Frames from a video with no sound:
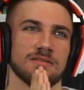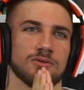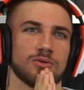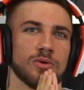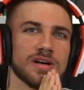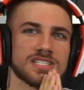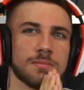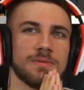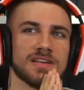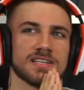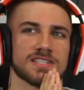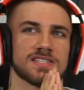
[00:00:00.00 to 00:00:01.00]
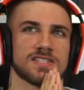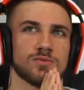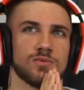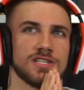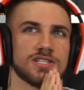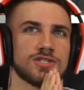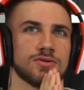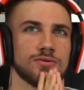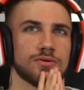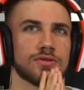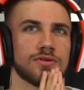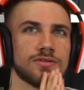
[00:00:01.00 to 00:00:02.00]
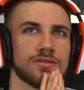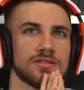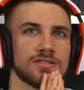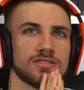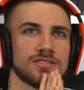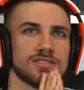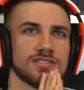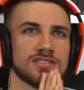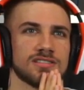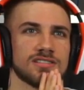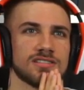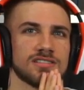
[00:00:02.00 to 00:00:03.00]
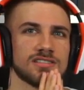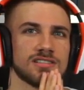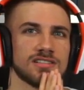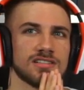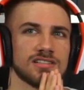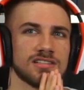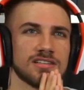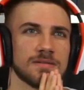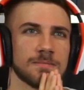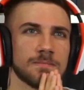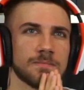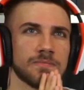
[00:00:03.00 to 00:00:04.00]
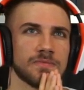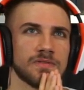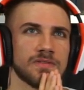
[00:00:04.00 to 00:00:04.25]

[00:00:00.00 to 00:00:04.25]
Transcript: Who has the biggest sweet tooth? No, you like candy.